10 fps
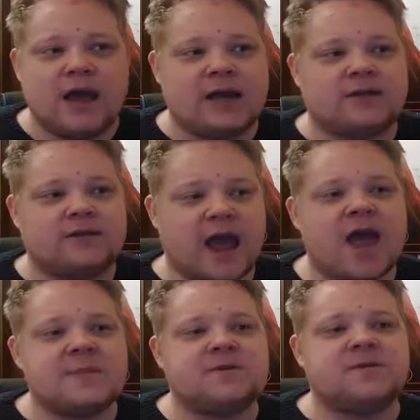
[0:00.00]
And
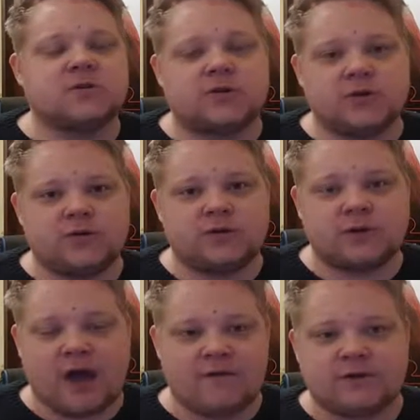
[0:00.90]
damn, it feels good to
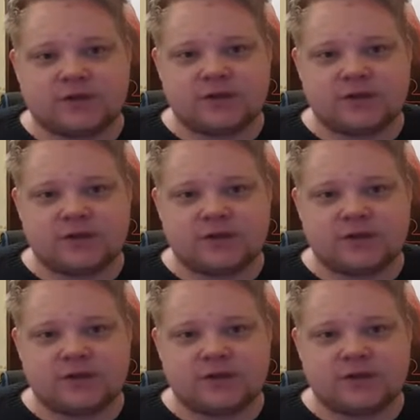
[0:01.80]
have it